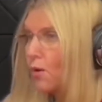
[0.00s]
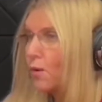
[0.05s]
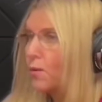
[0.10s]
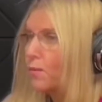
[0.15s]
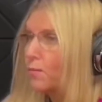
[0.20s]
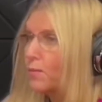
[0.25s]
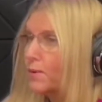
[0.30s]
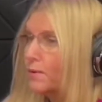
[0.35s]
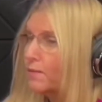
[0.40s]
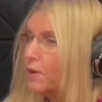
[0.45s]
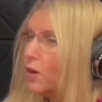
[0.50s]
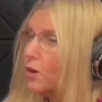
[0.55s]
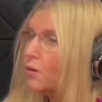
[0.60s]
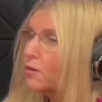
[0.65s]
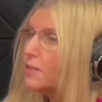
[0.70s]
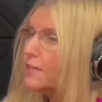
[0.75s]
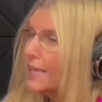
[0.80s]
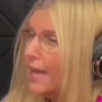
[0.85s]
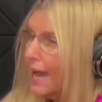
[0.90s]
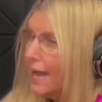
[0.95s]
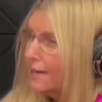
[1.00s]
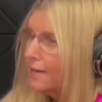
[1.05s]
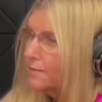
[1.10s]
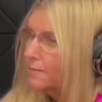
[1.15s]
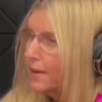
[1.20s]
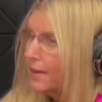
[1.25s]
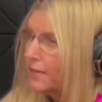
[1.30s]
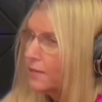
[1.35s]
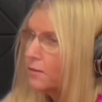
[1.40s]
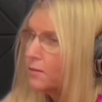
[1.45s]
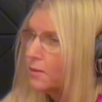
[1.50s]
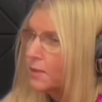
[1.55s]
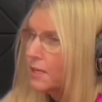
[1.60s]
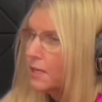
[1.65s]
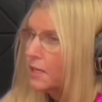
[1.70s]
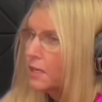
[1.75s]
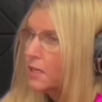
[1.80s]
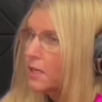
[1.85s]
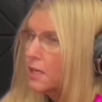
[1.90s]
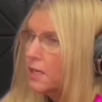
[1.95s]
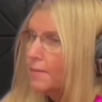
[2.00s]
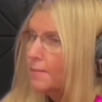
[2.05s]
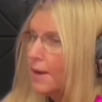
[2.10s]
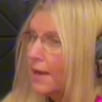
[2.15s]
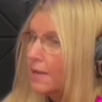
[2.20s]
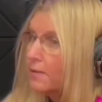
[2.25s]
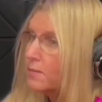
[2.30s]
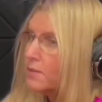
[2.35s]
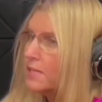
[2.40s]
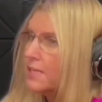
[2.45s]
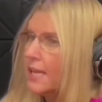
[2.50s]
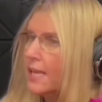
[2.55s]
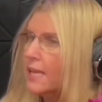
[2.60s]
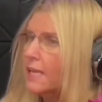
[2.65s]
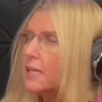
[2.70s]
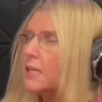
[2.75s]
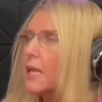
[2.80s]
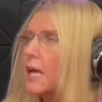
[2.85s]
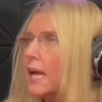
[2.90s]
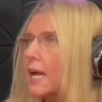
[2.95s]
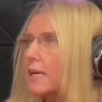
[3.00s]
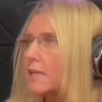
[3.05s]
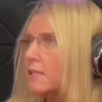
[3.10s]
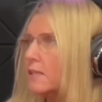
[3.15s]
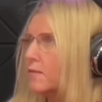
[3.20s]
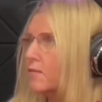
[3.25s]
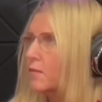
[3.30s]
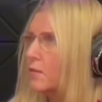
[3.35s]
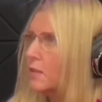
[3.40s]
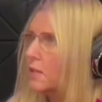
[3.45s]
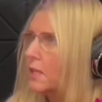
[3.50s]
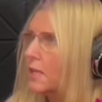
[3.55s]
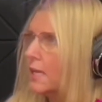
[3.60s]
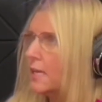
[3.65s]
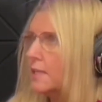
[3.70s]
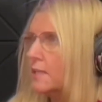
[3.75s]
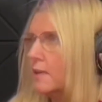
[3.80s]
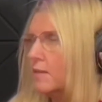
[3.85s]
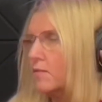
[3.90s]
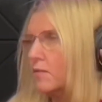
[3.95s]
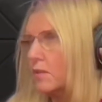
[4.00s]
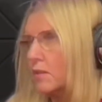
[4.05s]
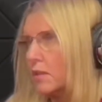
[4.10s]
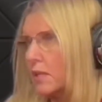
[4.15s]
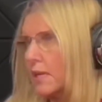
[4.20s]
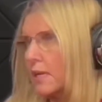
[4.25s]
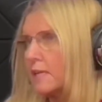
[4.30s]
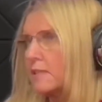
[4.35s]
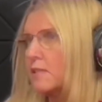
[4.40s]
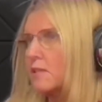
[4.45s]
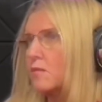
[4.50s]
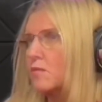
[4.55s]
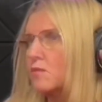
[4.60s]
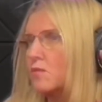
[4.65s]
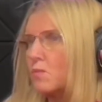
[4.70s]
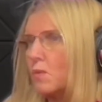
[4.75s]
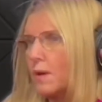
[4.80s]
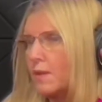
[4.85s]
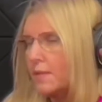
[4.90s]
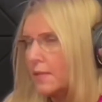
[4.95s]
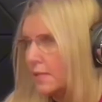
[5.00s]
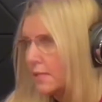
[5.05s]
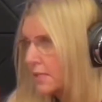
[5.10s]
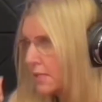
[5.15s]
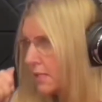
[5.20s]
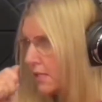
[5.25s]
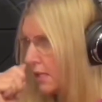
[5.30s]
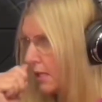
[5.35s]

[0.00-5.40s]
when early on in my career, I would take class after class after class. There was one that stuck